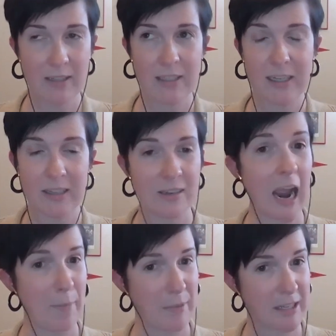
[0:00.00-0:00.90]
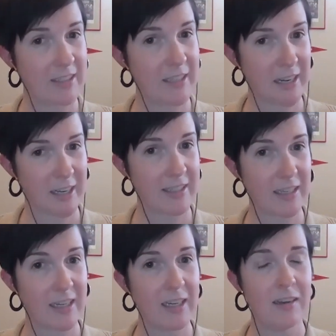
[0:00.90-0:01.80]
and it happened in
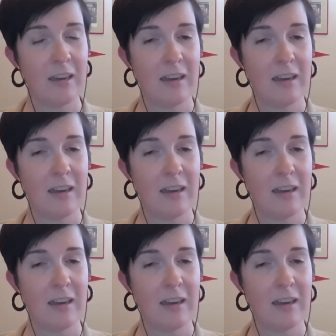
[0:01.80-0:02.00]
Tennessee